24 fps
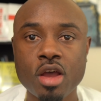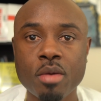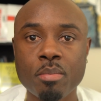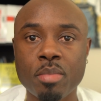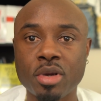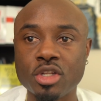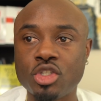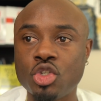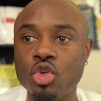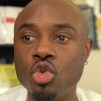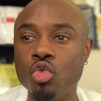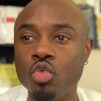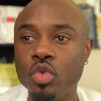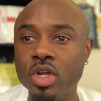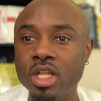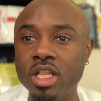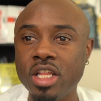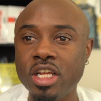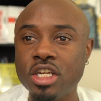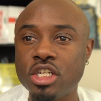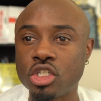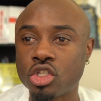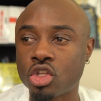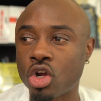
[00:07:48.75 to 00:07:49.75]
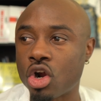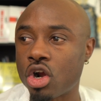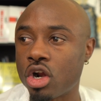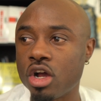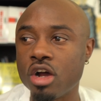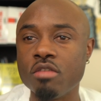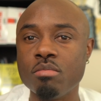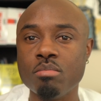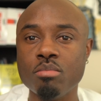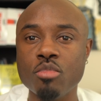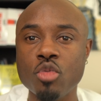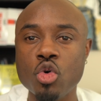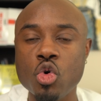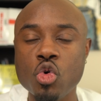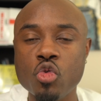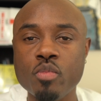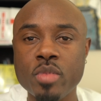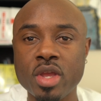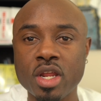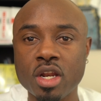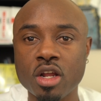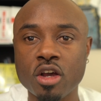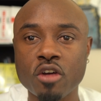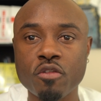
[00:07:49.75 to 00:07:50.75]
but to really start a
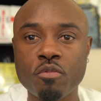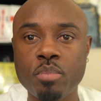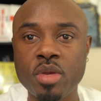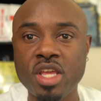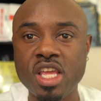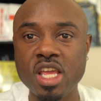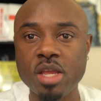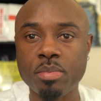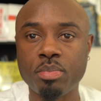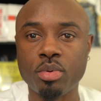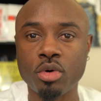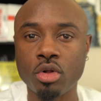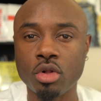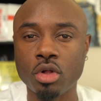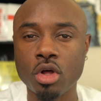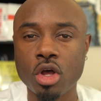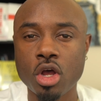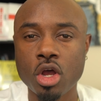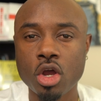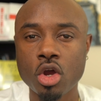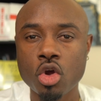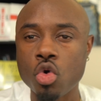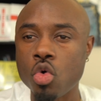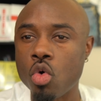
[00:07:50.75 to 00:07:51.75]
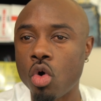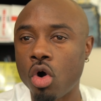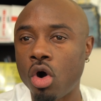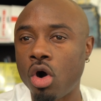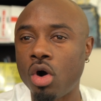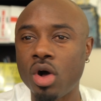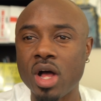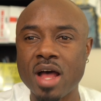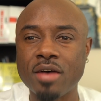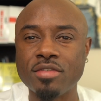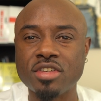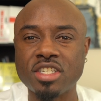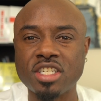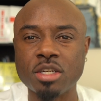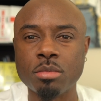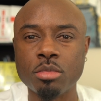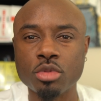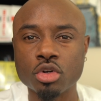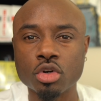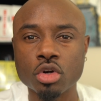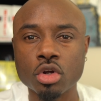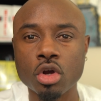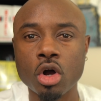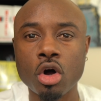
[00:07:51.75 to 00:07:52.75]
movement of people who all have
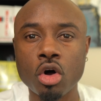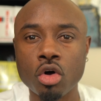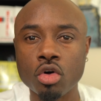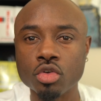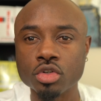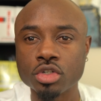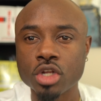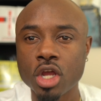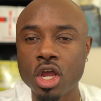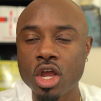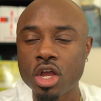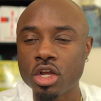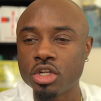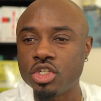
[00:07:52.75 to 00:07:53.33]
similar goals